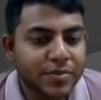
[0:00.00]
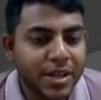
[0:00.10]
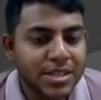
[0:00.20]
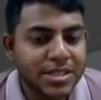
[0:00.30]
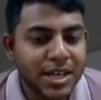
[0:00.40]

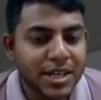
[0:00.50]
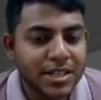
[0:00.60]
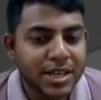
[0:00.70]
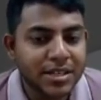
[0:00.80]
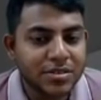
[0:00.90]
And it is
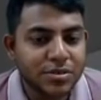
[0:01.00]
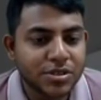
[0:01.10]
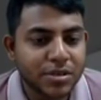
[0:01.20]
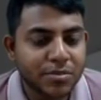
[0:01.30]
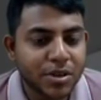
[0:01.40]
well said
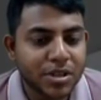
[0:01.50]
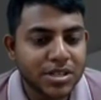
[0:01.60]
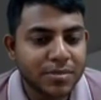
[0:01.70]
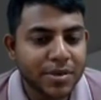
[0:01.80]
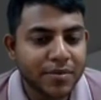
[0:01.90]
that a
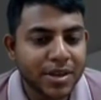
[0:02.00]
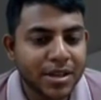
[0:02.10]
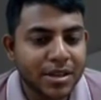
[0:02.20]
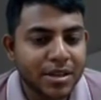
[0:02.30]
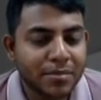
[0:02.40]
social policy
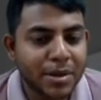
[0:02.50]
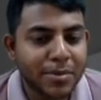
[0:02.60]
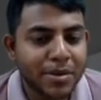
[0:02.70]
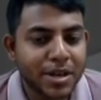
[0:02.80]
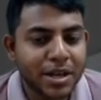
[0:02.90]

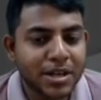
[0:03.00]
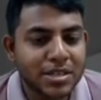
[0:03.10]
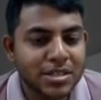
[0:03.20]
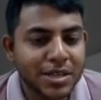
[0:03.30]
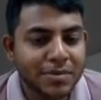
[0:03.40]
may be
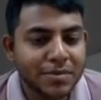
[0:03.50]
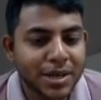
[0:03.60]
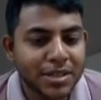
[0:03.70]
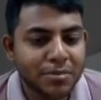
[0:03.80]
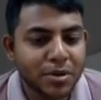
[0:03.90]
well
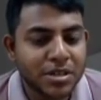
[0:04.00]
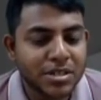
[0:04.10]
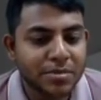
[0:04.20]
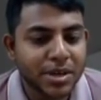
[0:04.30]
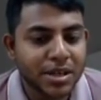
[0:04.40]
conceived by
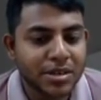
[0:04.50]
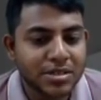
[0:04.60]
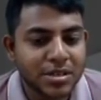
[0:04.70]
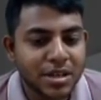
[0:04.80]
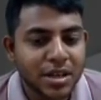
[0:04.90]
the
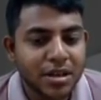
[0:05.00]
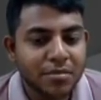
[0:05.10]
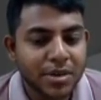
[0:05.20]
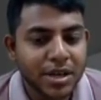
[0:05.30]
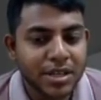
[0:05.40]
policymakers,
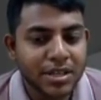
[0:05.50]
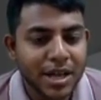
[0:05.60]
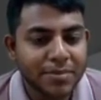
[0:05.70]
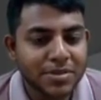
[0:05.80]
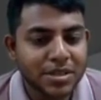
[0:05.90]

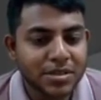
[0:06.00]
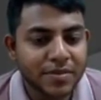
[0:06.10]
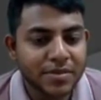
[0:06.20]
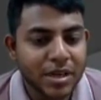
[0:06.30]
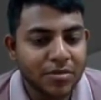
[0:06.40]
but in the
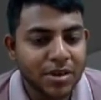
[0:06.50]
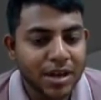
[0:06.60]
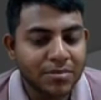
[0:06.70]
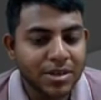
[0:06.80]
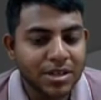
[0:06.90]
absence of
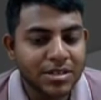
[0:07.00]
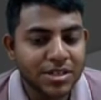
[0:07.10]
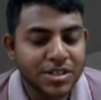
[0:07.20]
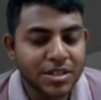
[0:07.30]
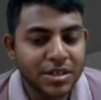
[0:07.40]
sound
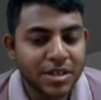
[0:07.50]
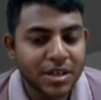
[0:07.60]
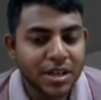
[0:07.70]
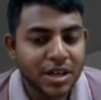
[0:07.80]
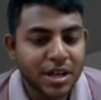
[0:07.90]

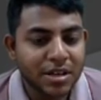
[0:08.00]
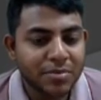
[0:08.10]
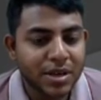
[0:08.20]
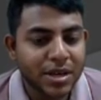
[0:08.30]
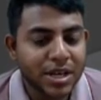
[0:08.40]
administration,
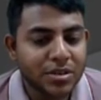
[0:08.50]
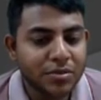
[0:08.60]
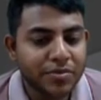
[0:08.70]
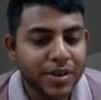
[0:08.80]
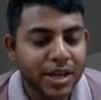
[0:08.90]
it may
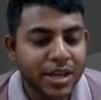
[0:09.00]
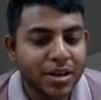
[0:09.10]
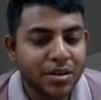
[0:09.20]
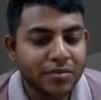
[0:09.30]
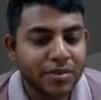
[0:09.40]
lead to
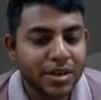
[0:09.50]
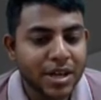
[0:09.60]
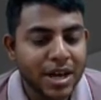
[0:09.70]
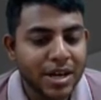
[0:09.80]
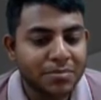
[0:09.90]
failure
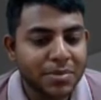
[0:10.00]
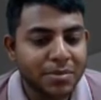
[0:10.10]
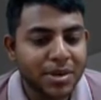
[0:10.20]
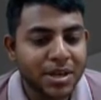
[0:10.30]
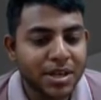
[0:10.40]
of
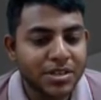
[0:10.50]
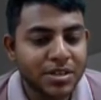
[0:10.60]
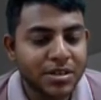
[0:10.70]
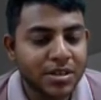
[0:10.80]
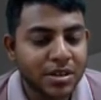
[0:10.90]

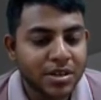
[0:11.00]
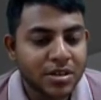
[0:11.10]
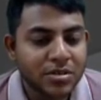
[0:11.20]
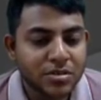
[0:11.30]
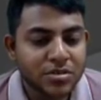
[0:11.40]
implementation.
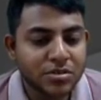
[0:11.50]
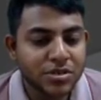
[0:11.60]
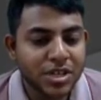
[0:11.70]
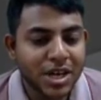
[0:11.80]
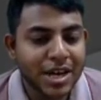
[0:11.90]

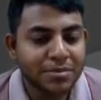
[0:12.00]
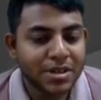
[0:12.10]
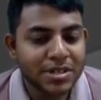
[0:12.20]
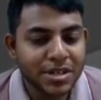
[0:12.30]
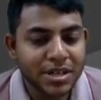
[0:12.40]
So
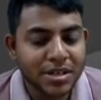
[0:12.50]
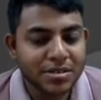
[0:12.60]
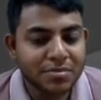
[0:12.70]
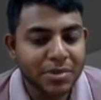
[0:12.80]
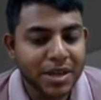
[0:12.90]
social
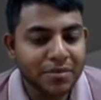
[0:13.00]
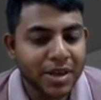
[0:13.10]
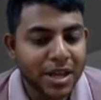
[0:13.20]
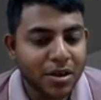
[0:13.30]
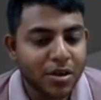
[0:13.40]
administrators,
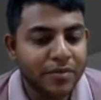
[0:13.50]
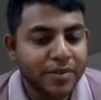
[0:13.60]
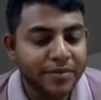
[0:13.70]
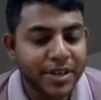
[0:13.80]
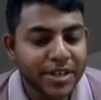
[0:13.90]
by
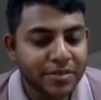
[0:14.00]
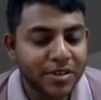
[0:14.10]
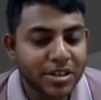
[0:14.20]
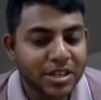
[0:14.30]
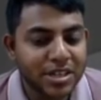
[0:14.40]
way of
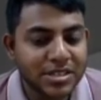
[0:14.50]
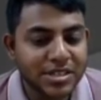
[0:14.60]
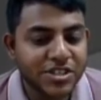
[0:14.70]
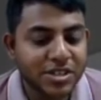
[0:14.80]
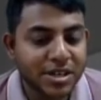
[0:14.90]
effective
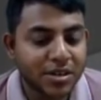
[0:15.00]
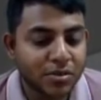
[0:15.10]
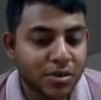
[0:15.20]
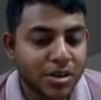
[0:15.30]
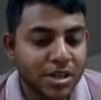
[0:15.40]

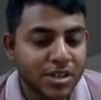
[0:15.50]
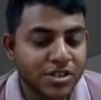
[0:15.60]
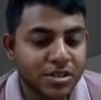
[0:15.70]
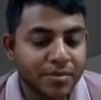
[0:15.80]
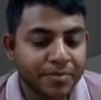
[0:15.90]
organization and
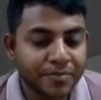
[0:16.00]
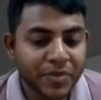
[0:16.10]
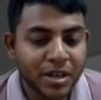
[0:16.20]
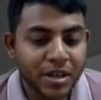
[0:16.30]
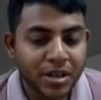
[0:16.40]

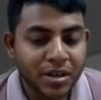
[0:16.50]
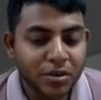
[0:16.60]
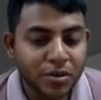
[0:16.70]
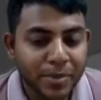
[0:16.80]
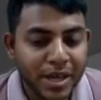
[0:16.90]
coordination,
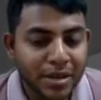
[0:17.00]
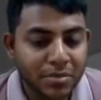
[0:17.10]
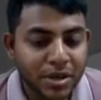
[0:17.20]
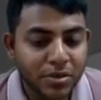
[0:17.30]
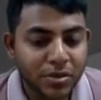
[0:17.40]

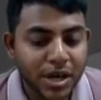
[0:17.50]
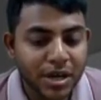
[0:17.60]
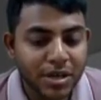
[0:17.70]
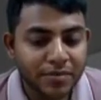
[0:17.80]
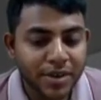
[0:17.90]
could be
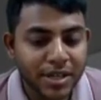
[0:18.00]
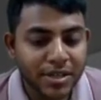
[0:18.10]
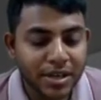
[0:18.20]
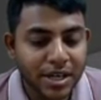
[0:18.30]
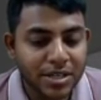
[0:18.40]
able to
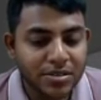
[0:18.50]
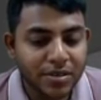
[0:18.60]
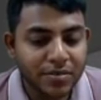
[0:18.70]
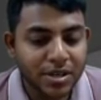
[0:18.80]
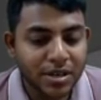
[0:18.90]
identify the
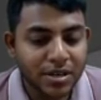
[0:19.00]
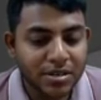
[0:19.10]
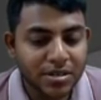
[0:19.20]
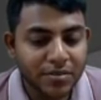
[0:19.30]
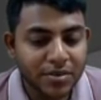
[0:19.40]
needs of
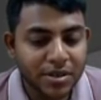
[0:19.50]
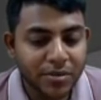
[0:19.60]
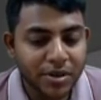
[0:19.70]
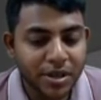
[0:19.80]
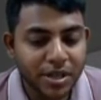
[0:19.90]
the
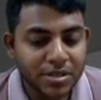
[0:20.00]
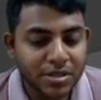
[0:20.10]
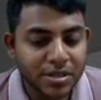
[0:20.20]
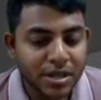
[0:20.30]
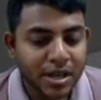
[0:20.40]
underserved
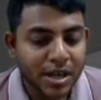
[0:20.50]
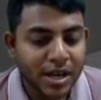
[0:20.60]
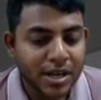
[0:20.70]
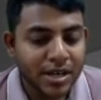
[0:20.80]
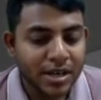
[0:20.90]
communities
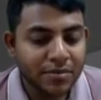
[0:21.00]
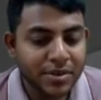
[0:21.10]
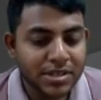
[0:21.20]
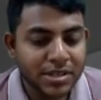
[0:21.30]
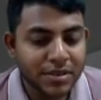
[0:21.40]
and
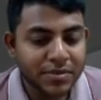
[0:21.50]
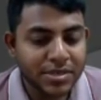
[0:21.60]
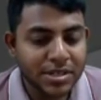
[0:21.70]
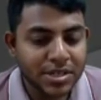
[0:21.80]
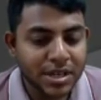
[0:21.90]
deliver
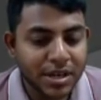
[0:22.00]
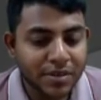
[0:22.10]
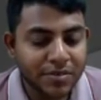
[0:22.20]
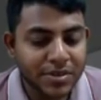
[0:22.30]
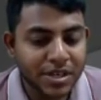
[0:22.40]

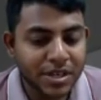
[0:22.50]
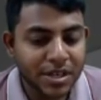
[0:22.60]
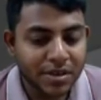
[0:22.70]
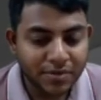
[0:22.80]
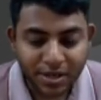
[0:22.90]
services in an
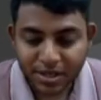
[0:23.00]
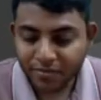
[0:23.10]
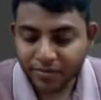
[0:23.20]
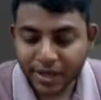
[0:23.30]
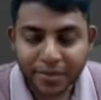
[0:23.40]
efficient and
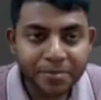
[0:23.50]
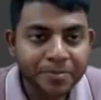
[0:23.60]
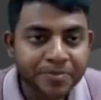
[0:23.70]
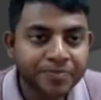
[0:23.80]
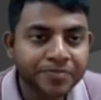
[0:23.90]
effective
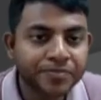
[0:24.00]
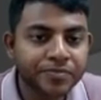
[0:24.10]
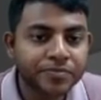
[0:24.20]
way.